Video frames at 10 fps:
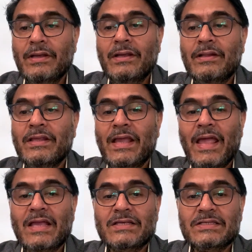the
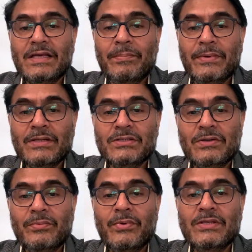acceptance
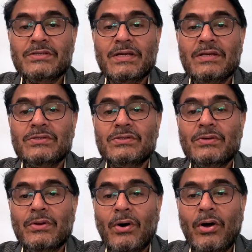of which is
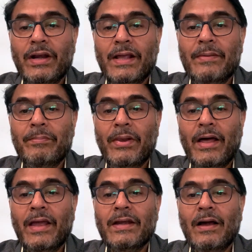
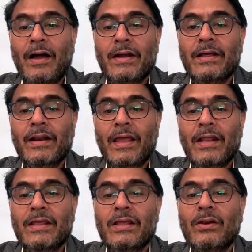non-compliant under
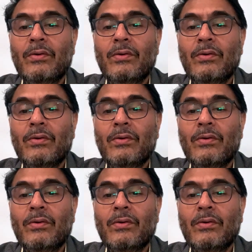any